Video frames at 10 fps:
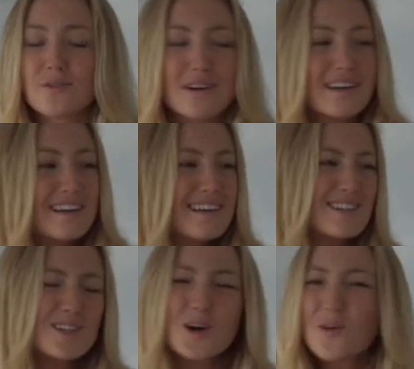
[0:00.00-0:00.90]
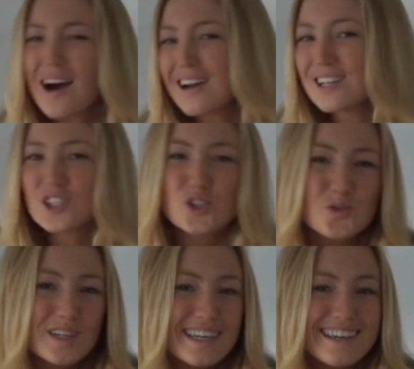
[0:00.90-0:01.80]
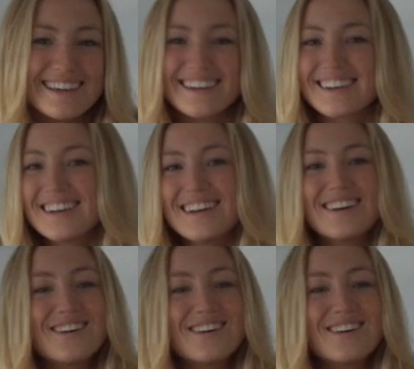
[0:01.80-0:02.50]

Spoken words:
or to go hug a tree,